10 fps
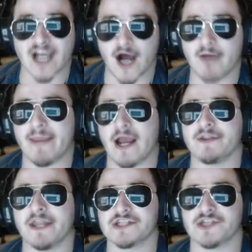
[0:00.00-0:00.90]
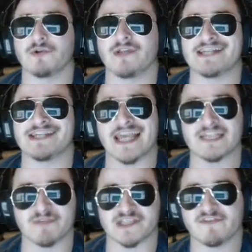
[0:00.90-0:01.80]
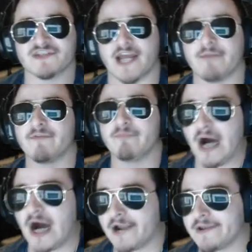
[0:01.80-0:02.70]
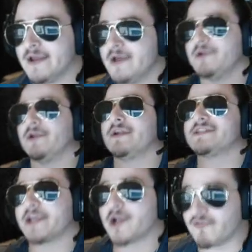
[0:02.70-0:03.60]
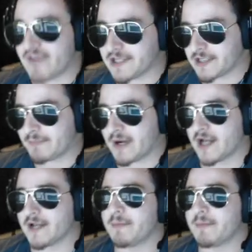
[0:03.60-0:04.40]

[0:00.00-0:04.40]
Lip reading: compound that is utilizing a specific type of bond known as a covalent bond.